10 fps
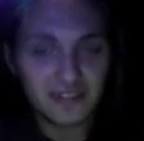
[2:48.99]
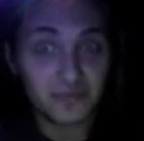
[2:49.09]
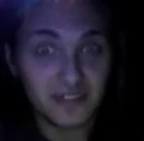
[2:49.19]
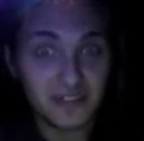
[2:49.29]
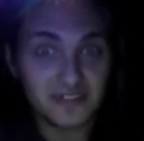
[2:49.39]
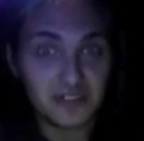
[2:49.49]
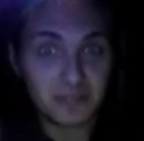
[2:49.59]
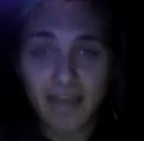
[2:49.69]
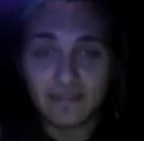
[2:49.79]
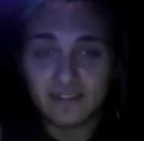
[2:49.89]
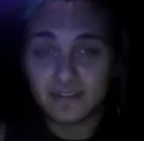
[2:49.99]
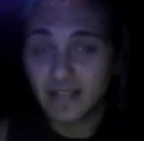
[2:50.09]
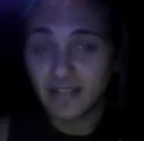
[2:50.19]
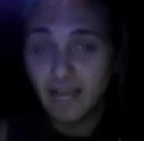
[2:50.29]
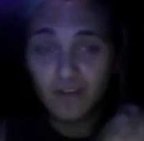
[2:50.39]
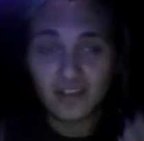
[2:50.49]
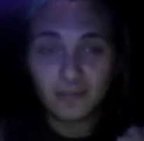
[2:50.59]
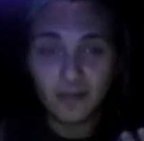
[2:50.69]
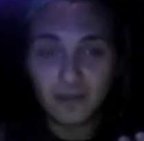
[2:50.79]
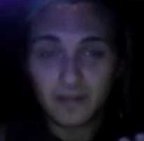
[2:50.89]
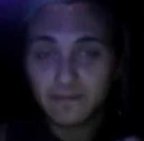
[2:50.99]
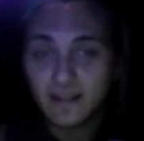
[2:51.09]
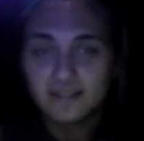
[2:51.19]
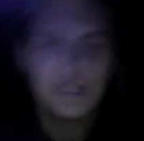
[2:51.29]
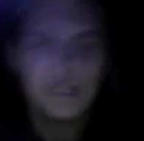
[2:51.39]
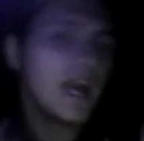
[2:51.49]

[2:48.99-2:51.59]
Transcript: Research people. I mean, I've got them on my face.